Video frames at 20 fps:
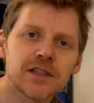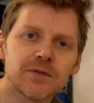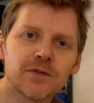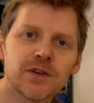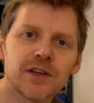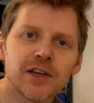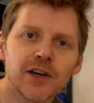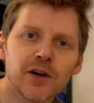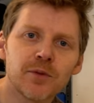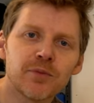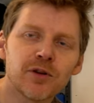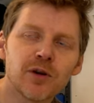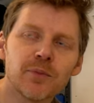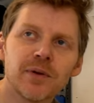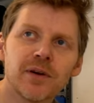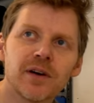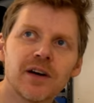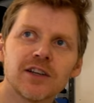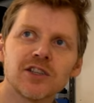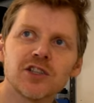this video
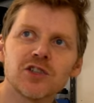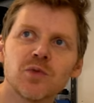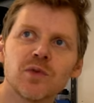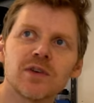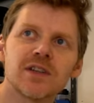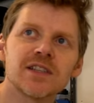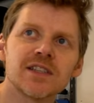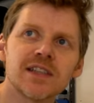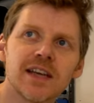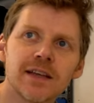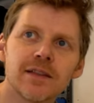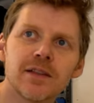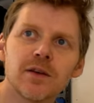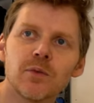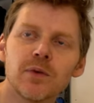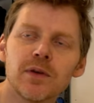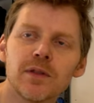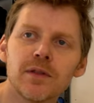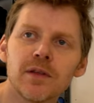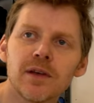proper, I just want to say
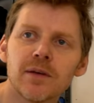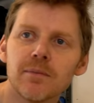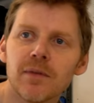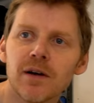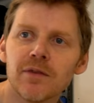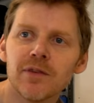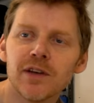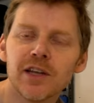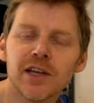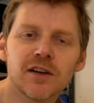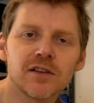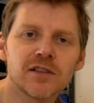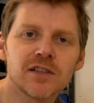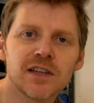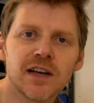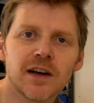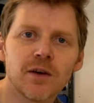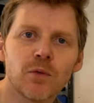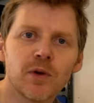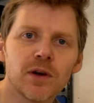that with my videos
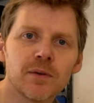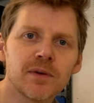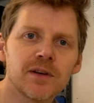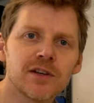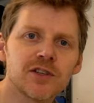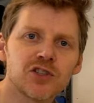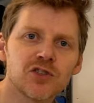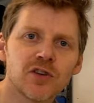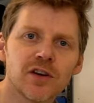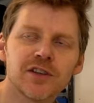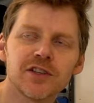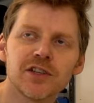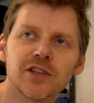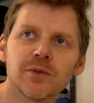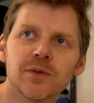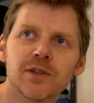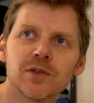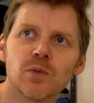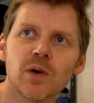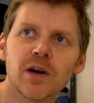now, what I'm going to try and
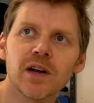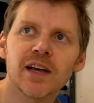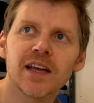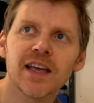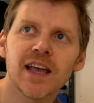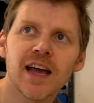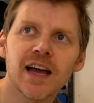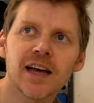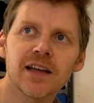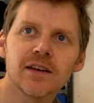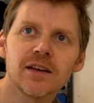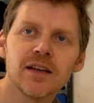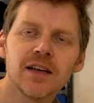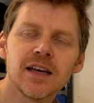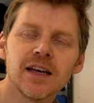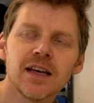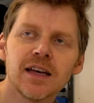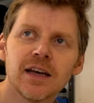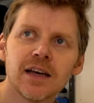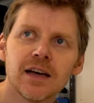do is when I can,
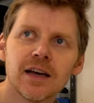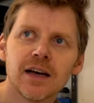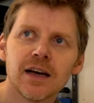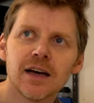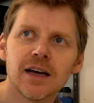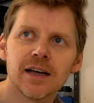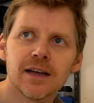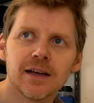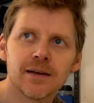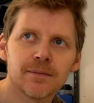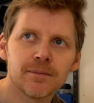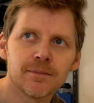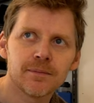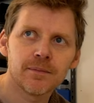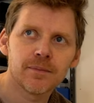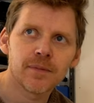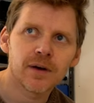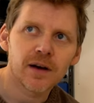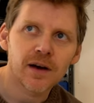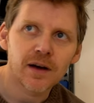
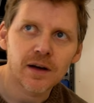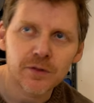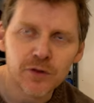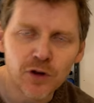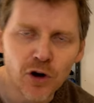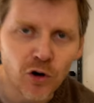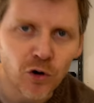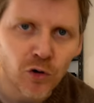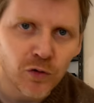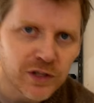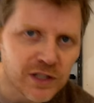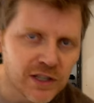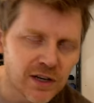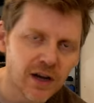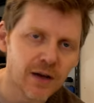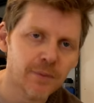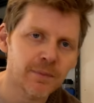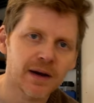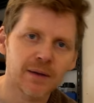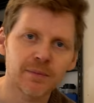not all the
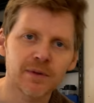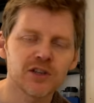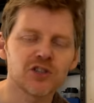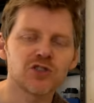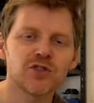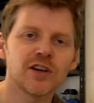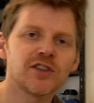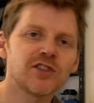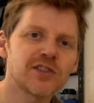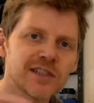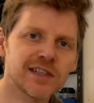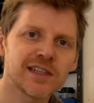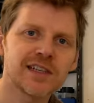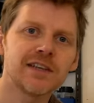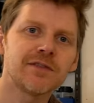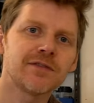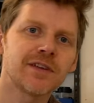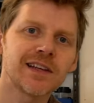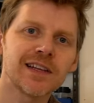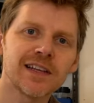time, but I'm going to try and just
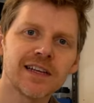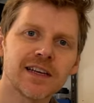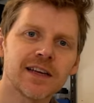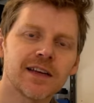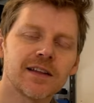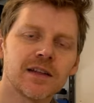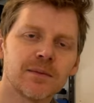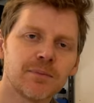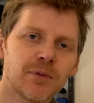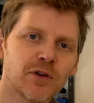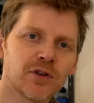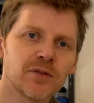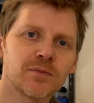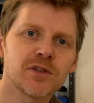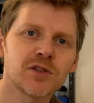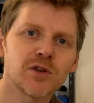leave a link in the bottom.